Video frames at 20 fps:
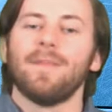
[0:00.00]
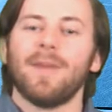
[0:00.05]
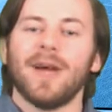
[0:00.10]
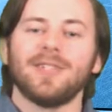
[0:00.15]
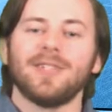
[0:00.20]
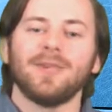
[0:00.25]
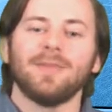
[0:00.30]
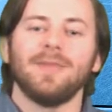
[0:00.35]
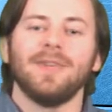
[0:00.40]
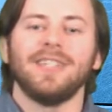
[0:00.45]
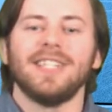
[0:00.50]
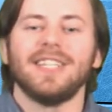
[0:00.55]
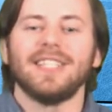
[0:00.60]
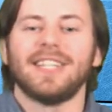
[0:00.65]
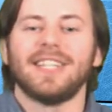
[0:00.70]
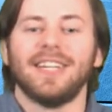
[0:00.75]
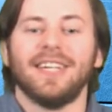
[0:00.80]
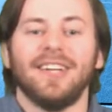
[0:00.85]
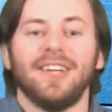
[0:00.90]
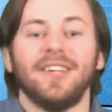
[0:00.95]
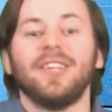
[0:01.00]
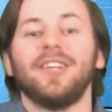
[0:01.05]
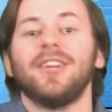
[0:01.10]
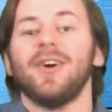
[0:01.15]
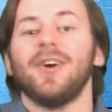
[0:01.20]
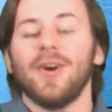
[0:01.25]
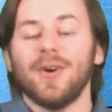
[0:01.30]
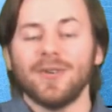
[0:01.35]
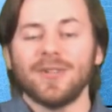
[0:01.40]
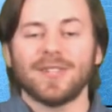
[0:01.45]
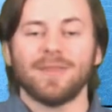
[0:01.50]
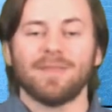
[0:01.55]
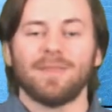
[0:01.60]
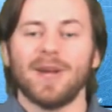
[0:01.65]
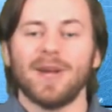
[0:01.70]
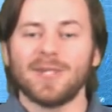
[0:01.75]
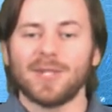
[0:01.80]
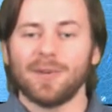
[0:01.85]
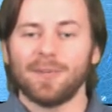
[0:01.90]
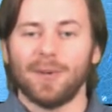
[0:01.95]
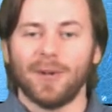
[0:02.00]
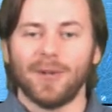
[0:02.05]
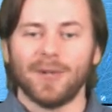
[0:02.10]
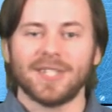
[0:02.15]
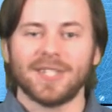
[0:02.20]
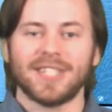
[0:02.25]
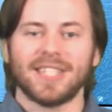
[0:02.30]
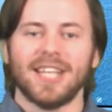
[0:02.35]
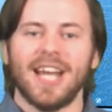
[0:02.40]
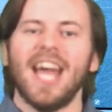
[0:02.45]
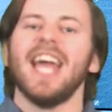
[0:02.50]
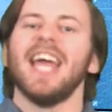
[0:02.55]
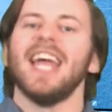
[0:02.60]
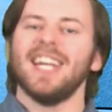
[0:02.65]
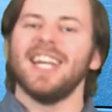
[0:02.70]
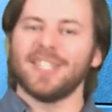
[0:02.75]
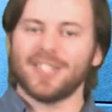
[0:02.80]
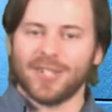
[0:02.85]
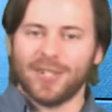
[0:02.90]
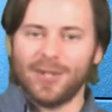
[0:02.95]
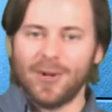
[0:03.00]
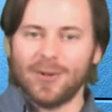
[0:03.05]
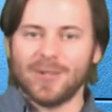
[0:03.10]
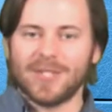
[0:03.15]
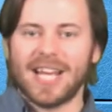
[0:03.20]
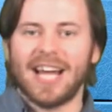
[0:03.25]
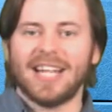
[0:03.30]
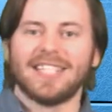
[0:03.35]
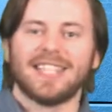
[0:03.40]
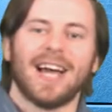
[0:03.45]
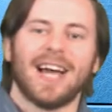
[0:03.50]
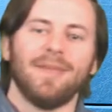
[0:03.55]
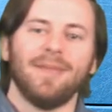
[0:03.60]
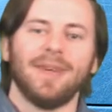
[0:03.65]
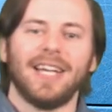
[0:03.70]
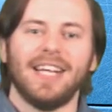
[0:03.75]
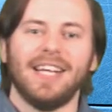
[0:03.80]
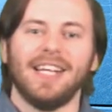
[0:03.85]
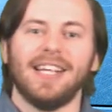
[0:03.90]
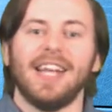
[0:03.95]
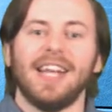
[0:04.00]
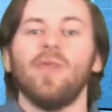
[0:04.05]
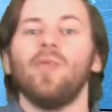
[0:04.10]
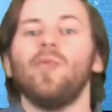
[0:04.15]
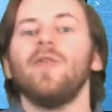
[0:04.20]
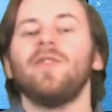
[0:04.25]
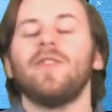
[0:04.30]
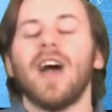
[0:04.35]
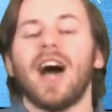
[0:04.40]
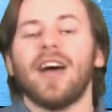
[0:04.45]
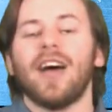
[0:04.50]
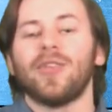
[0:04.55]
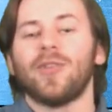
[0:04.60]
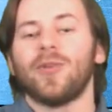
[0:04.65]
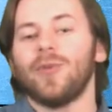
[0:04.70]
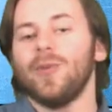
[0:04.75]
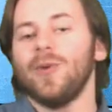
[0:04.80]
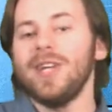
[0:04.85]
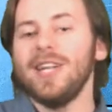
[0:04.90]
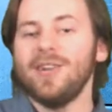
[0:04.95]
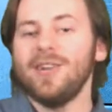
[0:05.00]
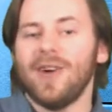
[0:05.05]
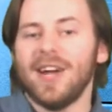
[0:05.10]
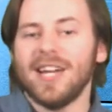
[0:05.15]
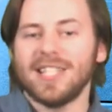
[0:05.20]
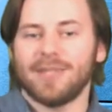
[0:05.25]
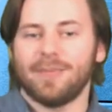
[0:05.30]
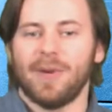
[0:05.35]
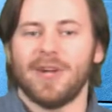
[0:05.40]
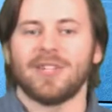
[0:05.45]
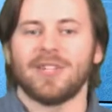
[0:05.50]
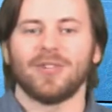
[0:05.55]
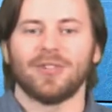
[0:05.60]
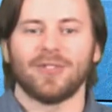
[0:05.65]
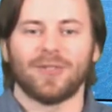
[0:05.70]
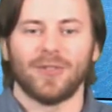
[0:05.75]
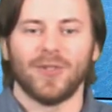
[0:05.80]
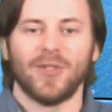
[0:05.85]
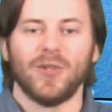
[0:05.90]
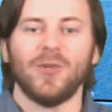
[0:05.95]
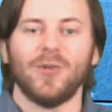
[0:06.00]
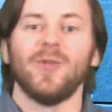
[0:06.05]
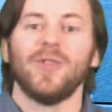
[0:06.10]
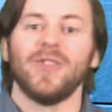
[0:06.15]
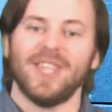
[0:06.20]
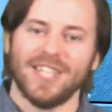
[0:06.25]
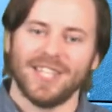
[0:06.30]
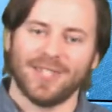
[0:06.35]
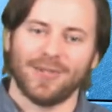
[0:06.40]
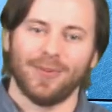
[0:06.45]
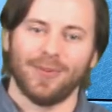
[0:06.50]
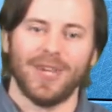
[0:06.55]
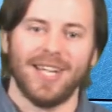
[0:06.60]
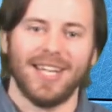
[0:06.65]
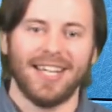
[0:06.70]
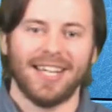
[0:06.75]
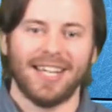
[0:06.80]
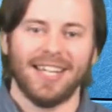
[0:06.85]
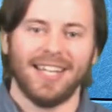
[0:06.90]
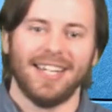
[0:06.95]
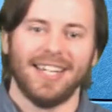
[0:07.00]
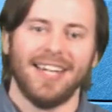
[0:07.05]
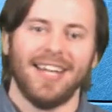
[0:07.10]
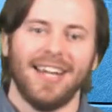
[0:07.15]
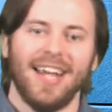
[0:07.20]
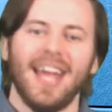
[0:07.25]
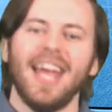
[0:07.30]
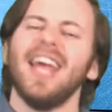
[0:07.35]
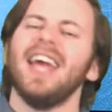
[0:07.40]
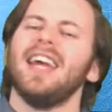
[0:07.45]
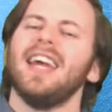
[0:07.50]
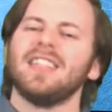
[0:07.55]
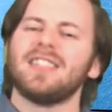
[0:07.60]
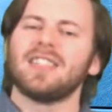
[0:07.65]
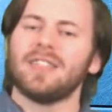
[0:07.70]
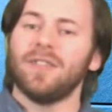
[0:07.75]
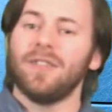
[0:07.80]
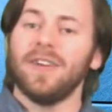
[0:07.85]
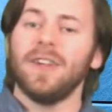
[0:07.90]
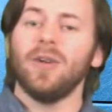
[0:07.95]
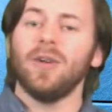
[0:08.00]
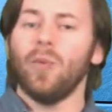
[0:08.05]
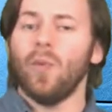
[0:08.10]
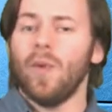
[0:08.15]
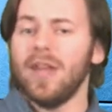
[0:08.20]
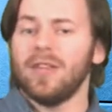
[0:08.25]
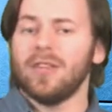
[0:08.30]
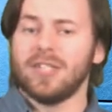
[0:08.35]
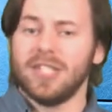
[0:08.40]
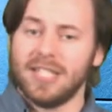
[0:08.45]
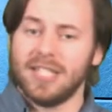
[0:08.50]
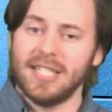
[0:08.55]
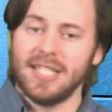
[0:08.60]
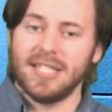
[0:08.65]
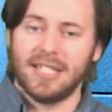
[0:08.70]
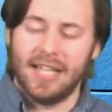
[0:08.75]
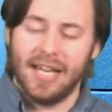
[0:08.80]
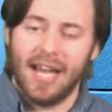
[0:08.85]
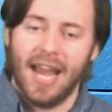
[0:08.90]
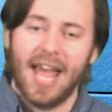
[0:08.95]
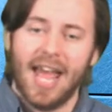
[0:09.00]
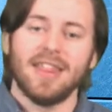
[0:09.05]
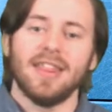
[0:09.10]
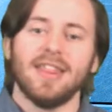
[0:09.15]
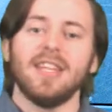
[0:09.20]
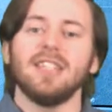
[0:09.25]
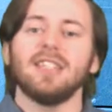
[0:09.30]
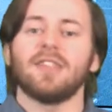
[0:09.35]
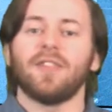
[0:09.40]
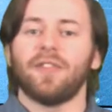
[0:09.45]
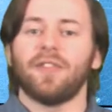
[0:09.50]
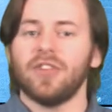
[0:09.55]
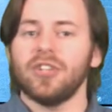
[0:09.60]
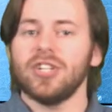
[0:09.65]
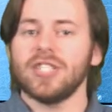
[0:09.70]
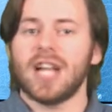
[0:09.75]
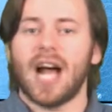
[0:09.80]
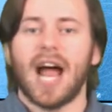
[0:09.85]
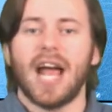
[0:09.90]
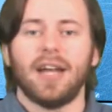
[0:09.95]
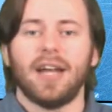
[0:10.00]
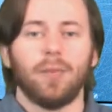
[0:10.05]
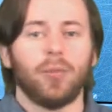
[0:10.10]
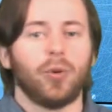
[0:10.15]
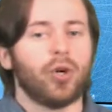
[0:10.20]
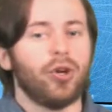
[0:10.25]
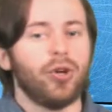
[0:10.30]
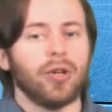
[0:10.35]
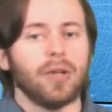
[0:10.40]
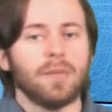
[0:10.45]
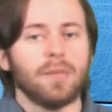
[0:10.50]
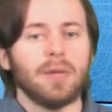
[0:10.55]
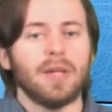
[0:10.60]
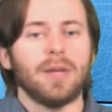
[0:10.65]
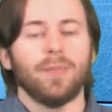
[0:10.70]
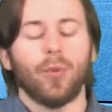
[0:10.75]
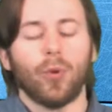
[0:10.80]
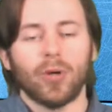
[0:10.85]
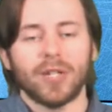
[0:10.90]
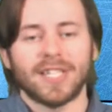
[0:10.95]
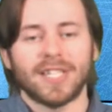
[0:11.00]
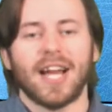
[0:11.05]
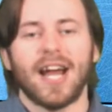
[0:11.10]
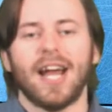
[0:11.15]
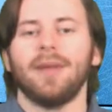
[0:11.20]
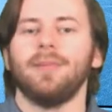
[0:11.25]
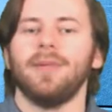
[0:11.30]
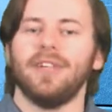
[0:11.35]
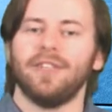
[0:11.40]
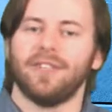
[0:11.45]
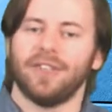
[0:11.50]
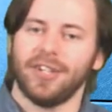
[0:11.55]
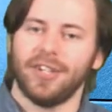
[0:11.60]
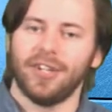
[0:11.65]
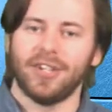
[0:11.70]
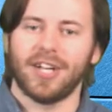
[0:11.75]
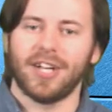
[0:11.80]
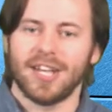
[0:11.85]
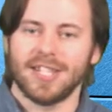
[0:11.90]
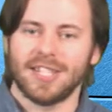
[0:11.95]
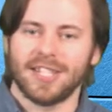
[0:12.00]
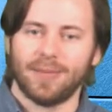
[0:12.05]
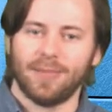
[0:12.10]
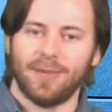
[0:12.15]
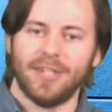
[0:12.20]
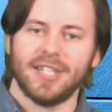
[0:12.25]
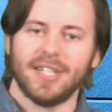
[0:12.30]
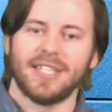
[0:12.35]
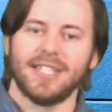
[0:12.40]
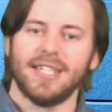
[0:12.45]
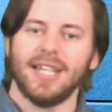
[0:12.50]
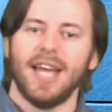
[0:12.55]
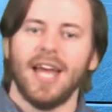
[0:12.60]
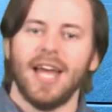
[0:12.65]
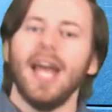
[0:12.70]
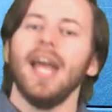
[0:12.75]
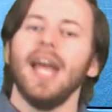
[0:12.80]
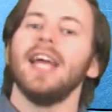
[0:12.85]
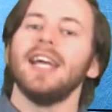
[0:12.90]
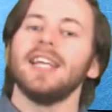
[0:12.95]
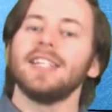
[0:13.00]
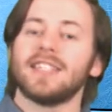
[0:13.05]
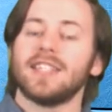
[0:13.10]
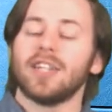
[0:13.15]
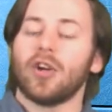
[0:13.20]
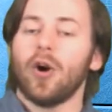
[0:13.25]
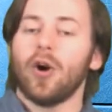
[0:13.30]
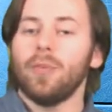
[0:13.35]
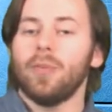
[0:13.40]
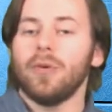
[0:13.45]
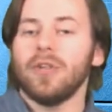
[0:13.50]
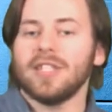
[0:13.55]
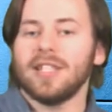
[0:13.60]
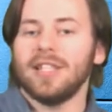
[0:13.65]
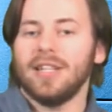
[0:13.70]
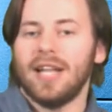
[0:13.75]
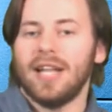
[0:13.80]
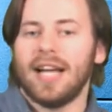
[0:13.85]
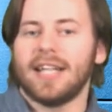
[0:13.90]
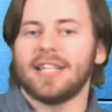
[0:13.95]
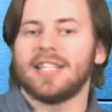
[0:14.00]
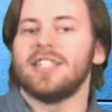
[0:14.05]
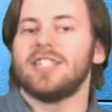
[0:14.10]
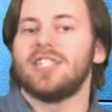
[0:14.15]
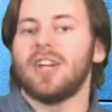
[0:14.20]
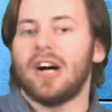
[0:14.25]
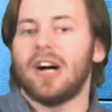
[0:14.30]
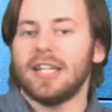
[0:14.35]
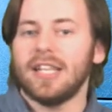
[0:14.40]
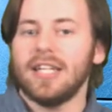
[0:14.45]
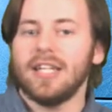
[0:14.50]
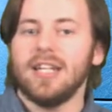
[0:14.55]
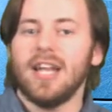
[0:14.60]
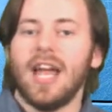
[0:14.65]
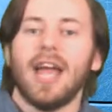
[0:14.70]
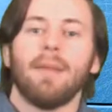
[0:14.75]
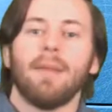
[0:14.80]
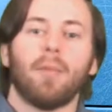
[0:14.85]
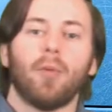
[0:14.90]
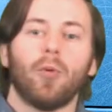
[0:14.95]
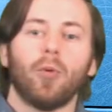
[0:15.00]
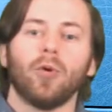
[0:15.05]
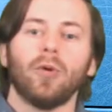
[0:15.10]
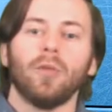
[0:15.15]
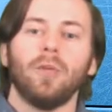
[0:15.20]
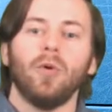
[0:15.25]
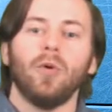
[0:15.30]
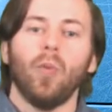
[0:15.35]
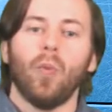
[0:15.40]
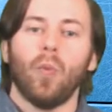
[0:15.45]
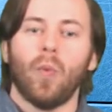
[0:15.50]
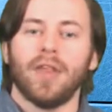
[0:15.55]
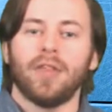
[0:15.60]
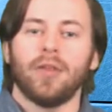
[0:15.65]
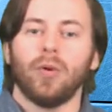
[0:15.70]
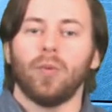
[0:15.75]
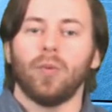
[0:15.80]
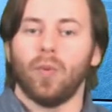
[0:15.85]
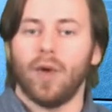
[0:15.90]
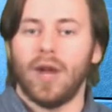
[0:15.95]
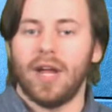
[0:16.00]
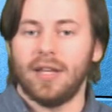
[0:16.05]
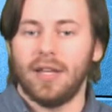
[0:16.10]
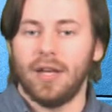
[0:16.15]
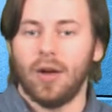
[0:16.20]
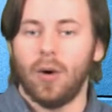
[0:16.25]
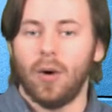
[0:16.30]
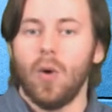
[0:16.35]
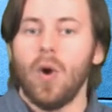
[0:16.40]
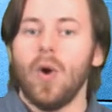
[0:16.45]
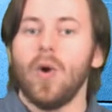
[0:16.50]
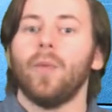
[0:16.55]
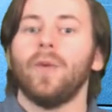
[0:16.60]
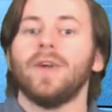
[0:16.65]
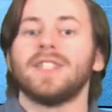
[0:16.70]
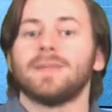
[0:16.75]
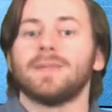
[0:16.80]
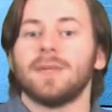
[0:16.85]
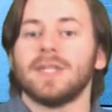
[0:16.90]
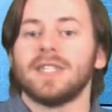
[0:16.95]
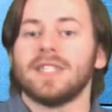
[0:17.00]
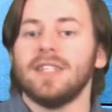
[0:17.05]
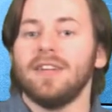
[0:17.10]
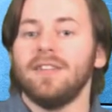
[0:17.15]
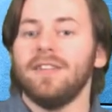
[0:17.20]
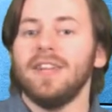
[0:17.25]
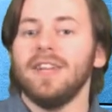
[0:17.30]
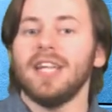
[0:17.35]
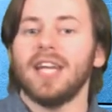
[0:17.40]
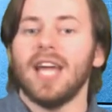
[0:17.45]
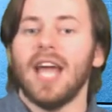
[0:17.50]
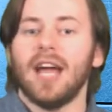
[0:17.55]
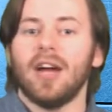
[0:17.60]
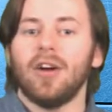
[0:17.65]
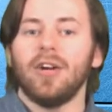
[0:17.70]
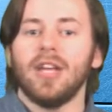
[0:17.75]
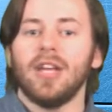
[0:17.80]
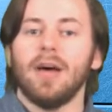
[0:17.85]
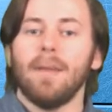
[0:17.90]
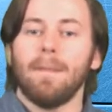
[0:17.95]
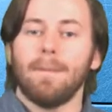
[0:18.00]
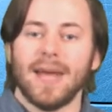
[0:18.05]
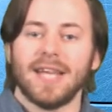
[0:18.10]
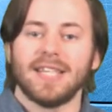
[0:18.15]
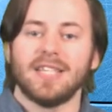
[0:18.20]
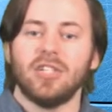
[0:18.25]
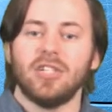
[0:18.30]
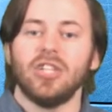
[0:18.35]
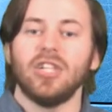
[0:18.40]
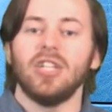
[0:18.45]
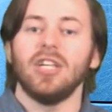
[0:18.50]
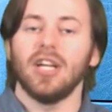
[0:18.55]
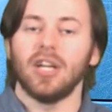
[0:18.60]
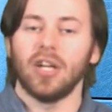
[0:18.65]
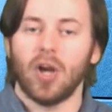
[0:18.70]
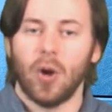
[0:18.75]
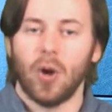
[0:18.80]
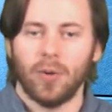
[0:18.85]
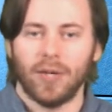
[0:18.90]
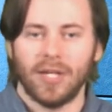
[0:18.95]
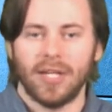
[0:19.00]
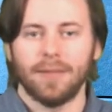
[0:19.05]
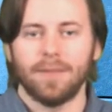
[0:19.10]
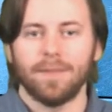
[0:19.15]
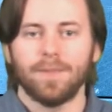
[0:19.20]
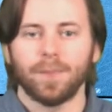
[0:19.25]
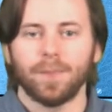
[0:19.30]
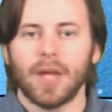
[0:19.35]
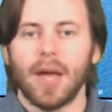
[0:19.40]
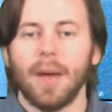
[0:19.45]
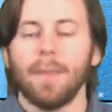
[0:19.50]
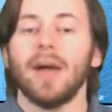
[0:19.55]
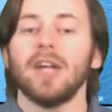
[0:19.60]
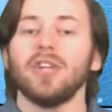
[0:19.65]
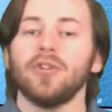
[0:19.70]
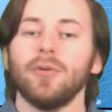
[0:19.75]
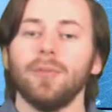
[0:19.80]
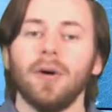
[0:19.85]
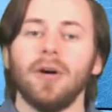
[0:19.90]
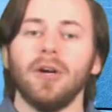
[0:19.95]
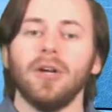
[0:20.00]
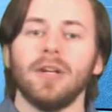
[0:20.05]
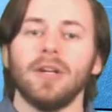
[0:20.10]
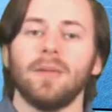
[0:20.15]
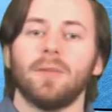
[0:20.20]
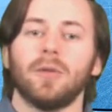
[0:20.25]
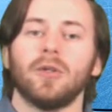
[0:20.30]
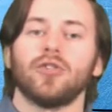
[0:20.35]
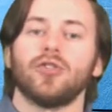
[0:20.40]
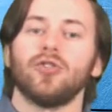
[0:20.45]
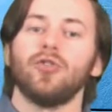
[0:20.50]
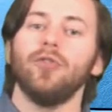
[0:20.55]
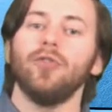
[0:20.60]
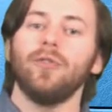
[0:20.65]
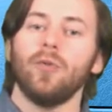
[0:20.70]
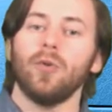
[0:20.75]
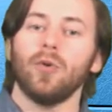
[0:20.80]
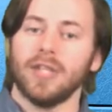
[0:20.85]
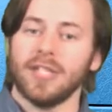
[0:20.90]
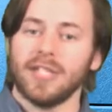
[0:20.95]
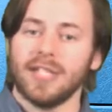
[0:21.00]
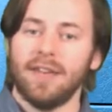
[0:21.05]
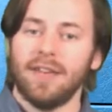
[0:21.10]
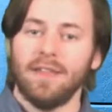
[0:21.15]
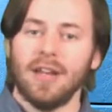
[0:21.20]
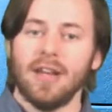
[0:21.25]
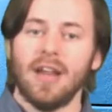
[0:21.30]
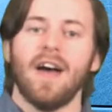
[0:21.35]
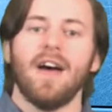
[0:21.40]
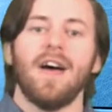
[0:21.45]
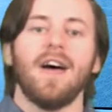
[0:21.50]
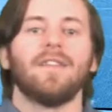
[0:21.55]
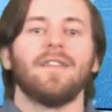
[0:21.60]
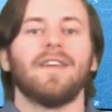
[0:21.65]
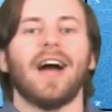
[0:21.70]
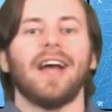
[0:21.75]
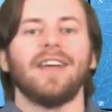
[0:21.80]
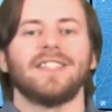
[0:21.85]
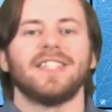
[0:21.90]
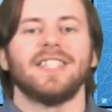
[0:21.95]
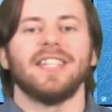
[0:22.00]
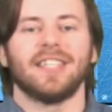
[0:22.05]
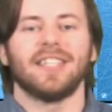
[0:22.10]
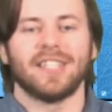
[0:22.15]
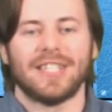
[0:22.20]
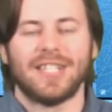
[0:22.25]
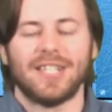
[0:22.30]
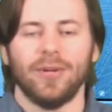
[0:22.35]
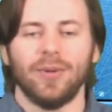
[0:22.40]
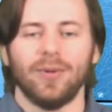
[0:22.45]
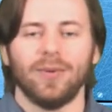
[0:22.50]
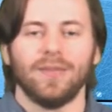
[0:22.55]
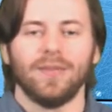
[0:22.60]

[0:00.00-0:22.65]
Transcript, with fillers: Patrick Billings here, your host of Petra Pulse. It's closeout time again, and we've got three great specials for you this week. It's severe weather season, and this first item couldn't be more timely for your customers. It's the Cobra Select docking and portable weather radio with specific area messaging encoding, Petra part number 247562.